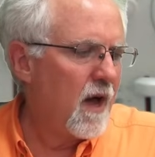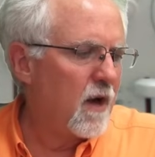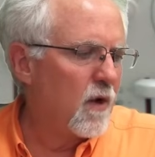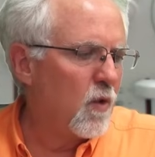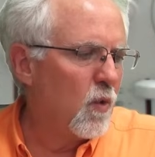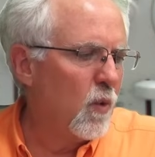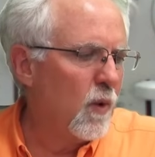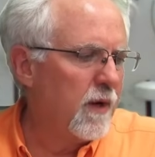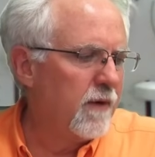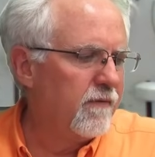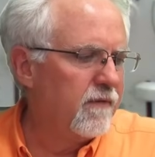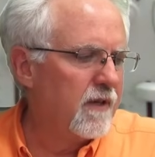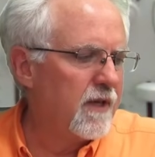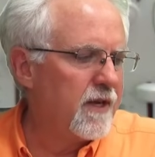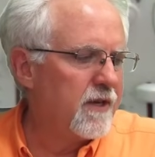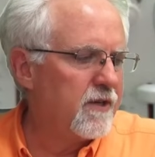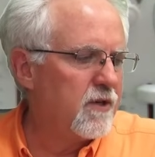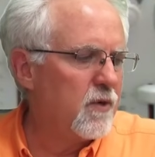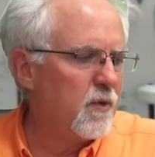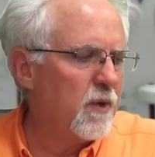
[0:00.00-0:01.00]

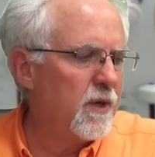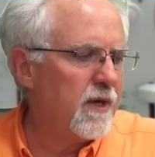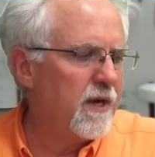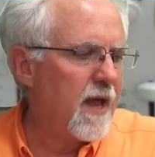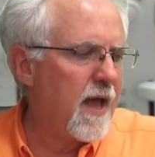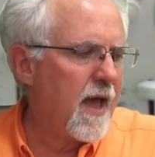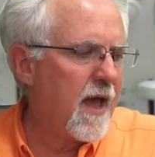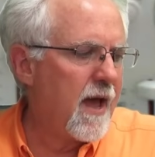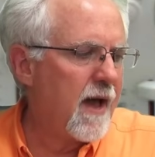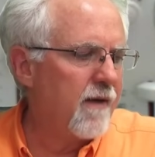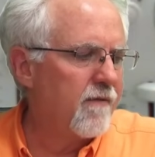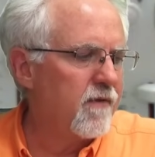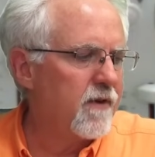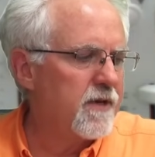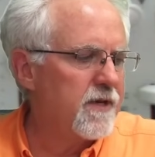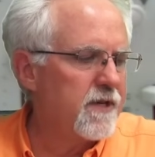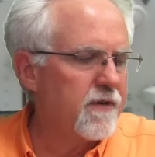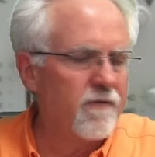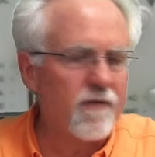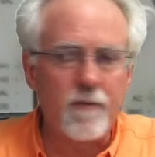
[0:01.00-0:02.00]
equivalent to an
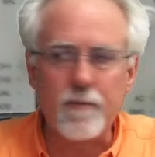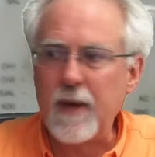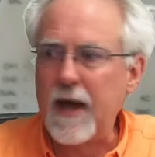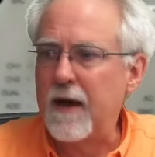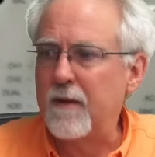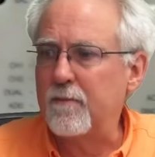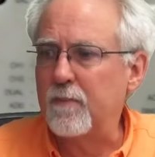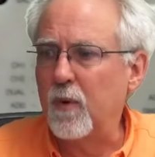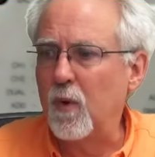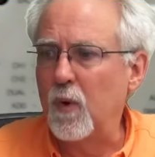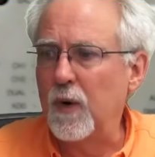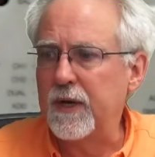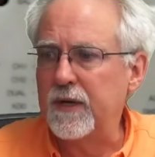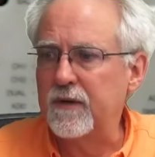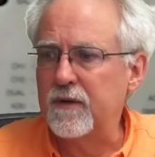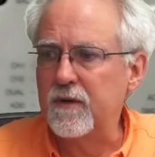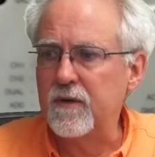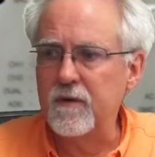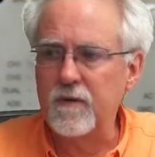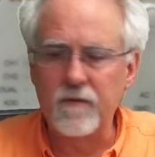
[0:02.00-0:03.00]
average of about
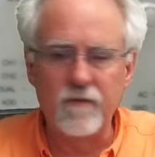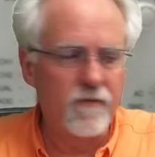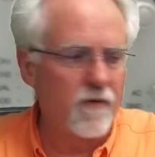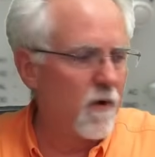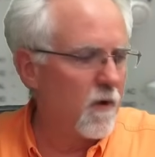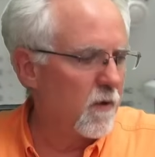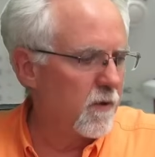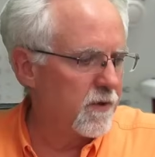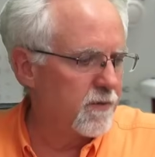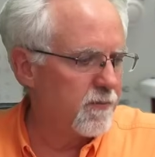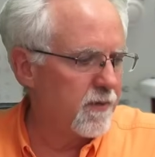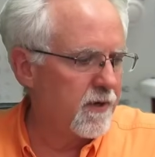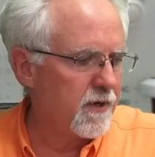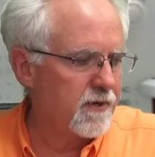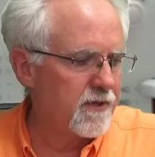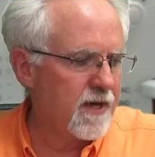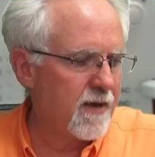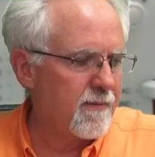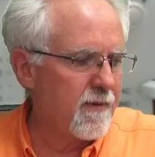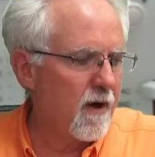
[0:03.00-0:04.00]
0.2 volts
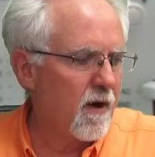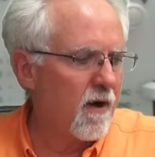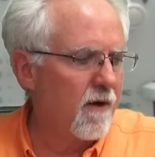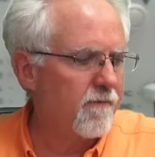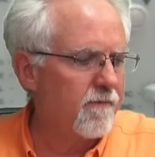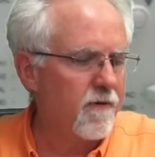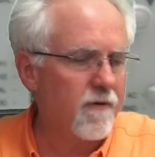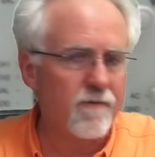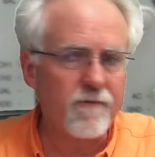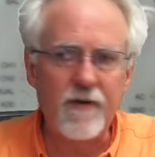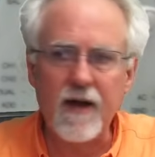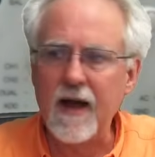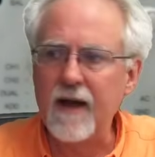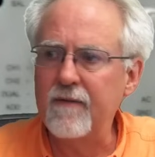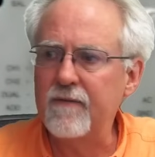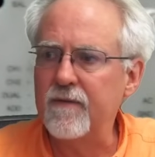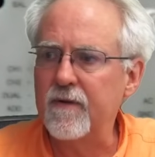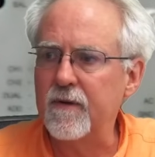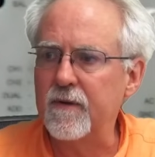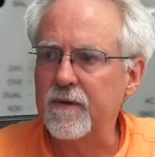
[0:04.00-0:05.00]
because I'm on for
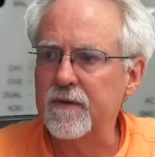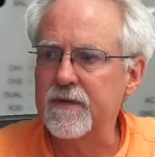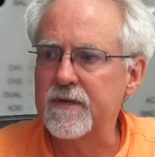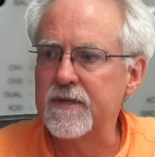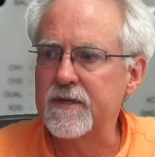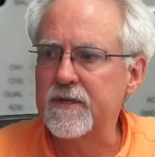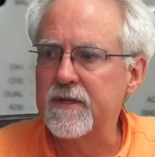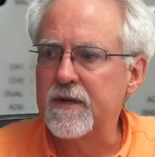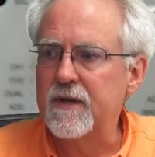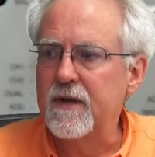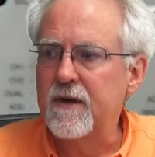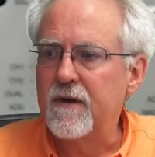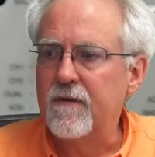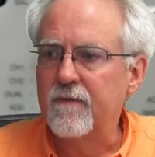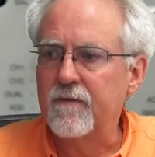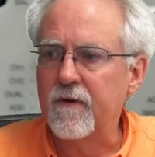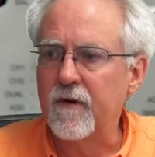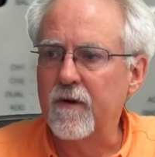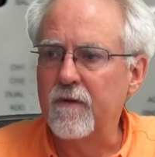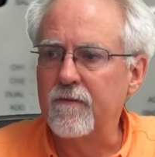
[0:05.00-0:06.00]
5 volts
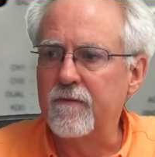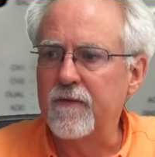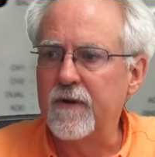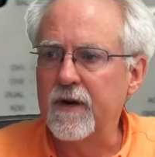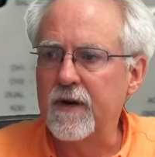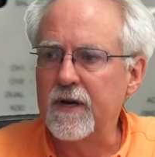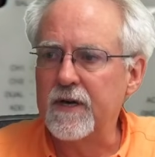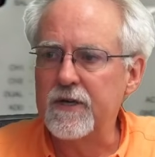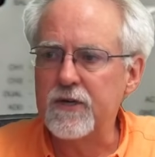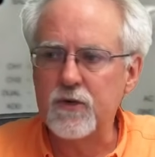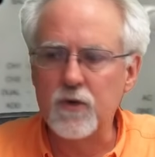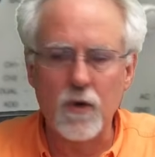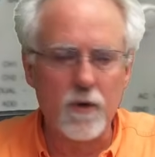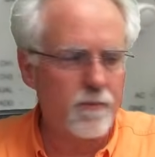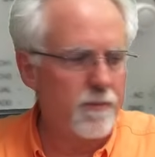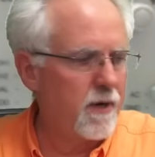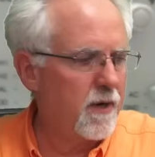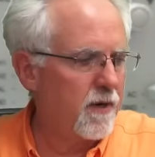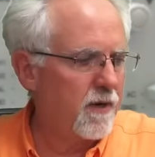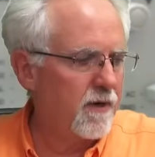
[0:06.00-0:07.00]
for a very short
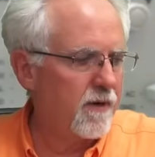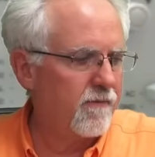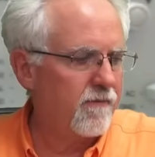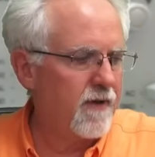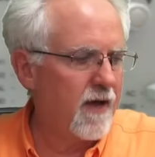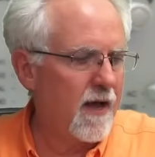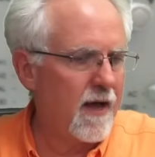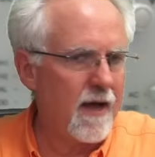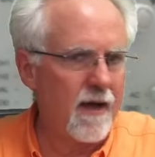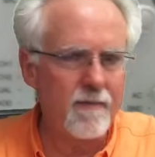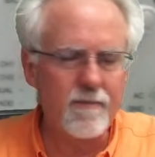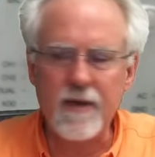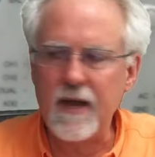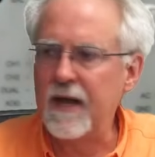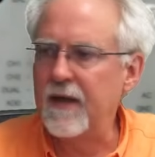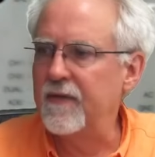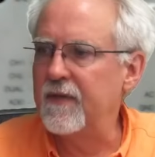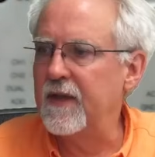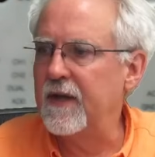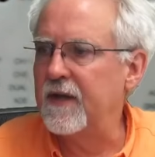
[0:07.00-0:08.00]
period of time
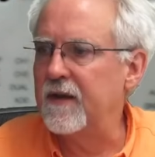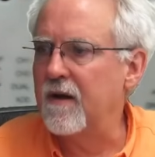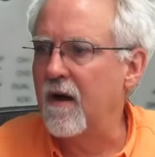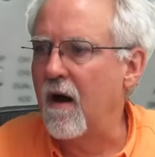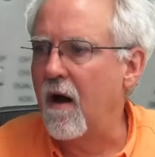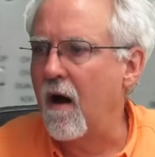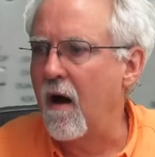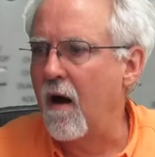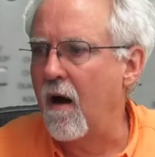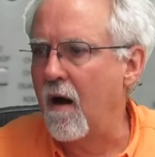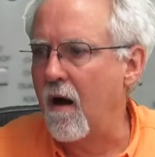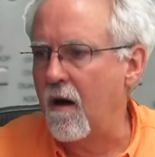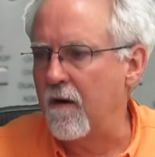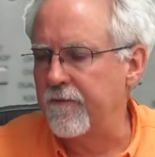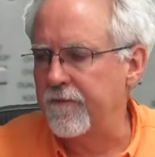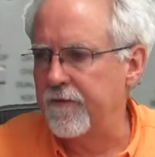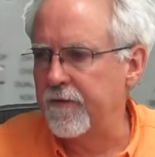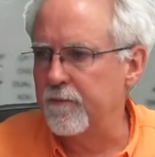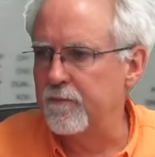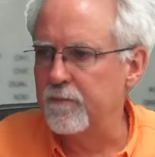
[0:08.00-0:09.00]
and then
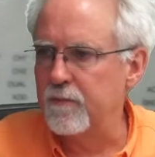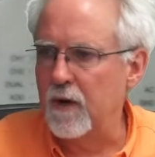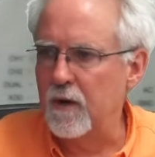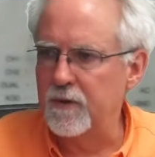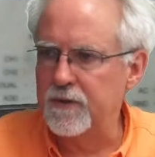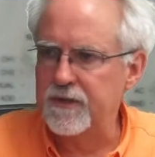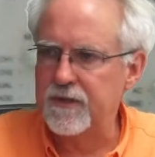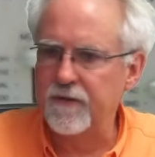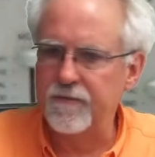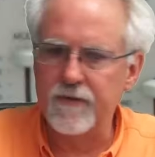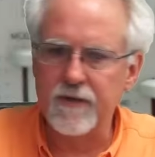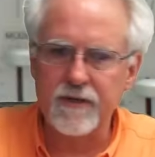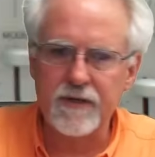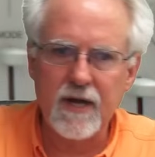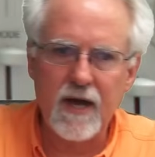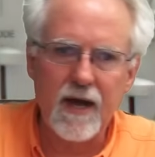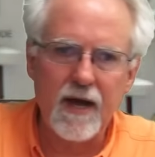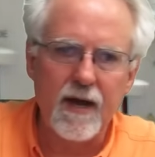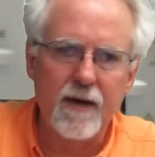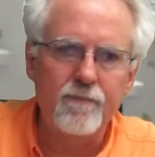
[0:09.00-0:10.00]
off most of the
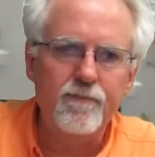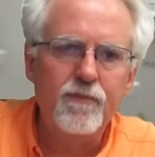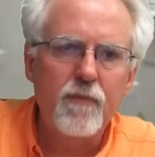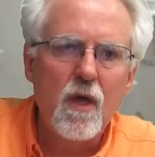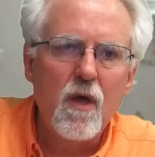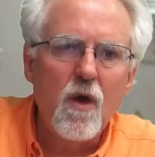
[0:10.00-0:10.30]
time.